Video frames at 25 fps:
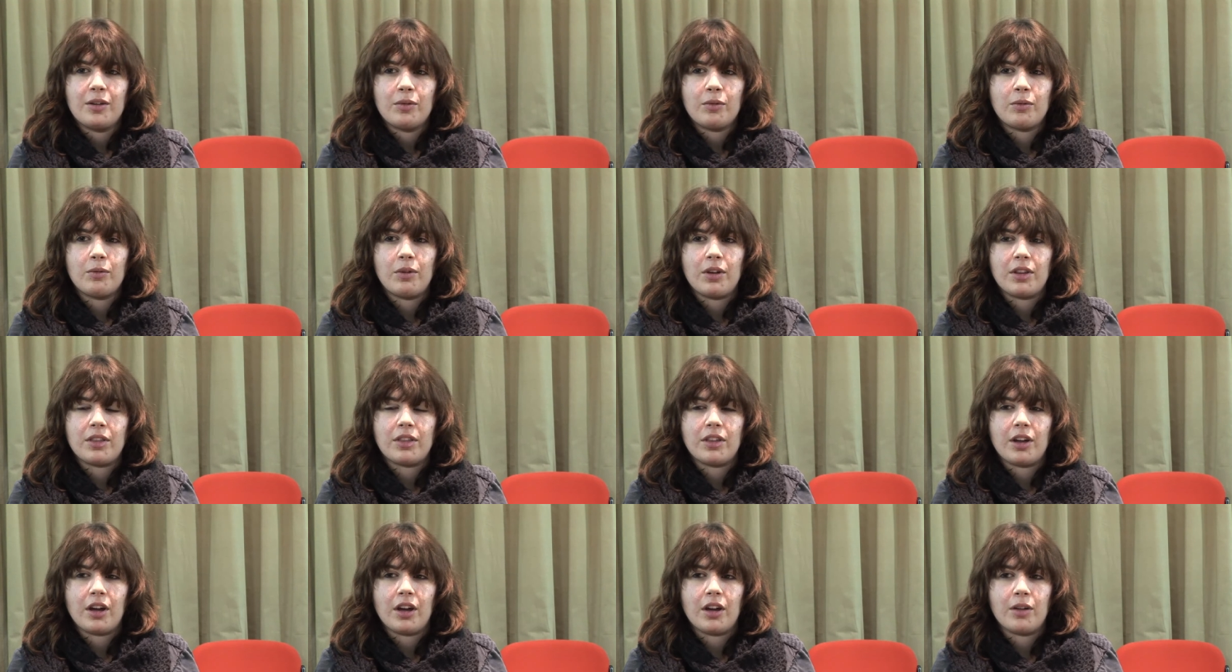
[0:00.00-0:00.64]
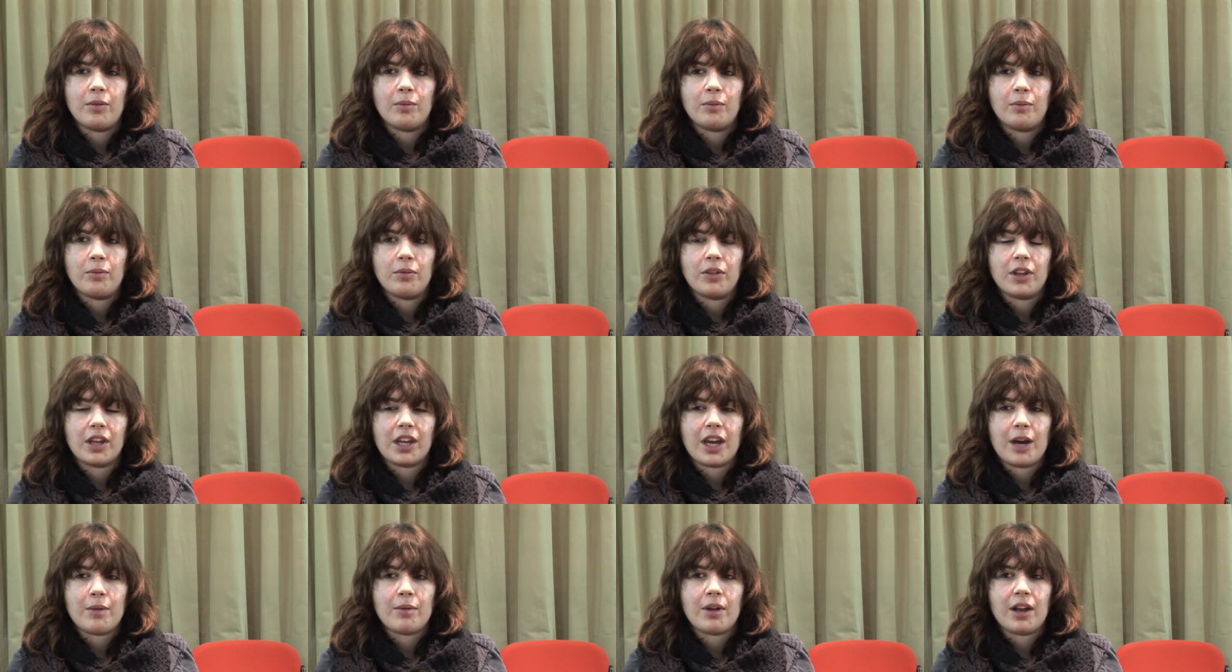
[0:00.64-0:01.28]
with um, the
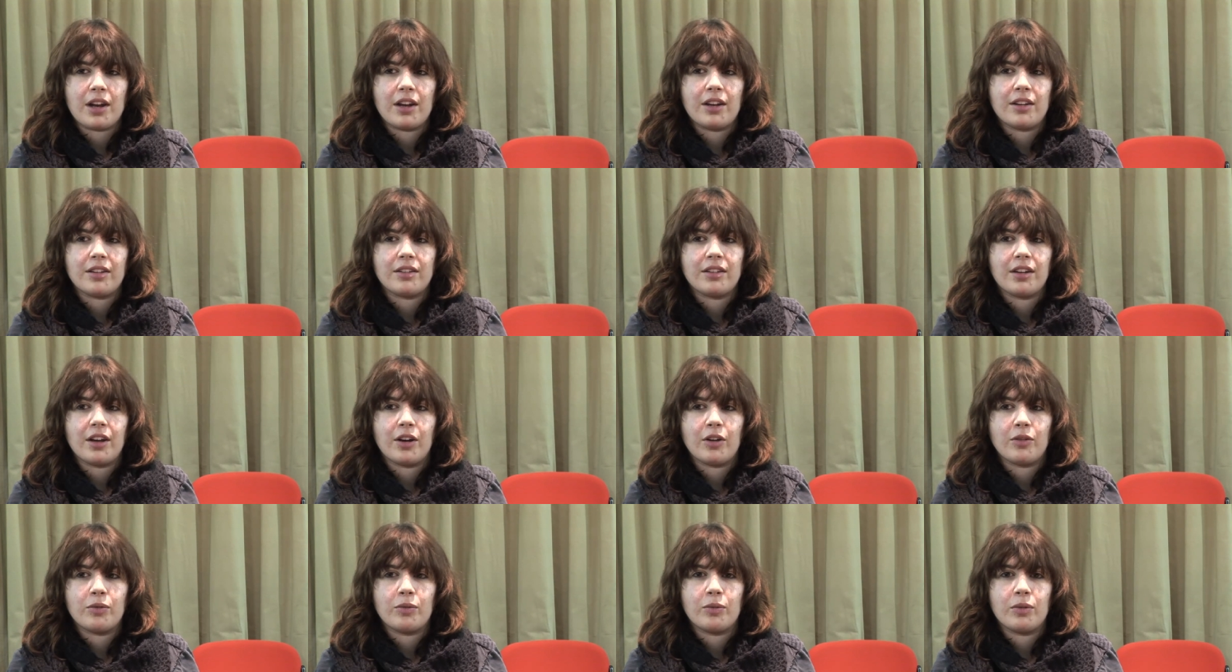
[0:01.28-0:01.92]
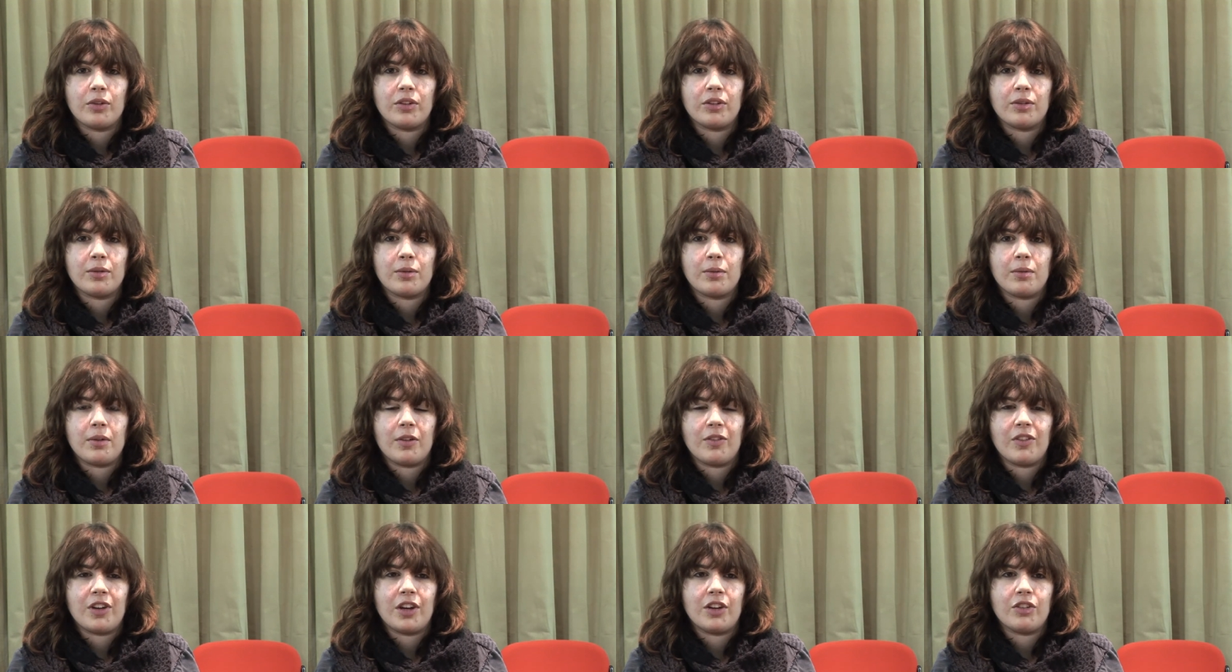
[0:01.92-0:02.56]
gamelan itself was a
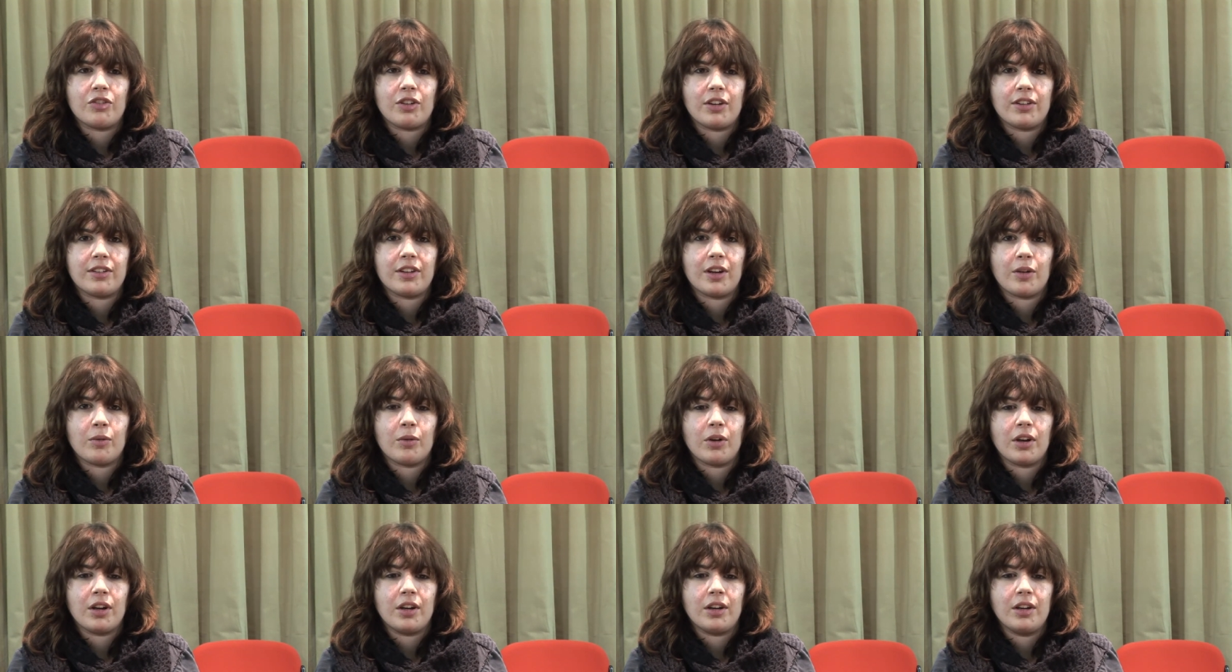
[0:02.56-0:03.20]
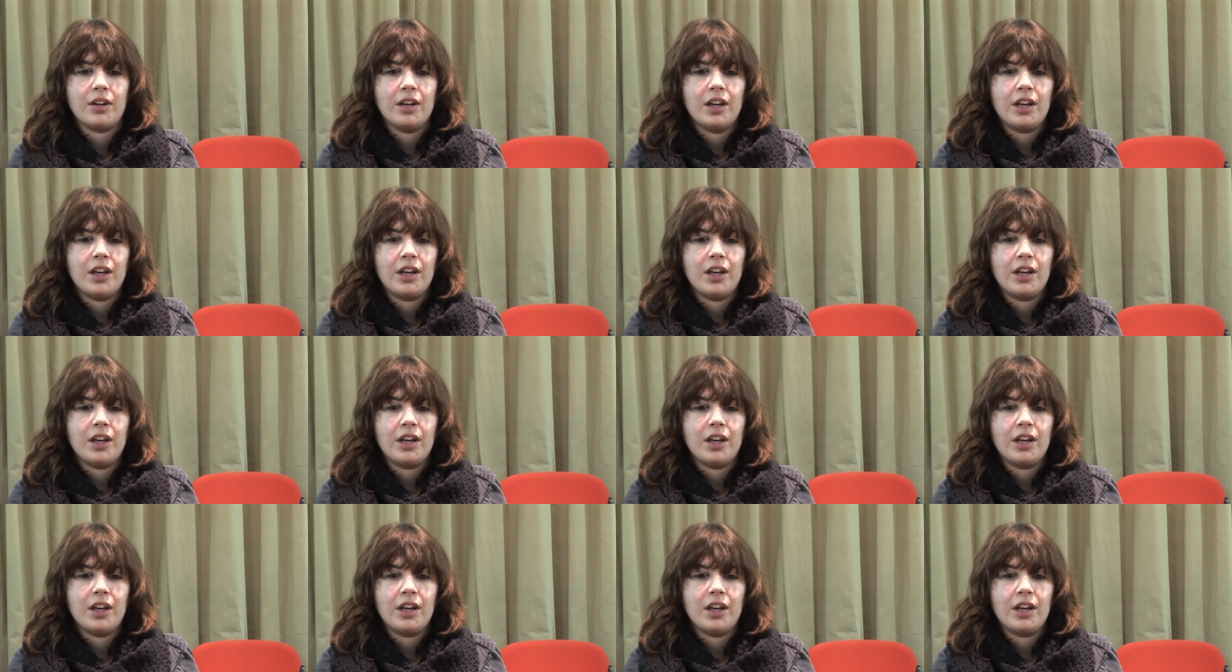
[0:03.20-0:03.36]
bit of an interesting one, and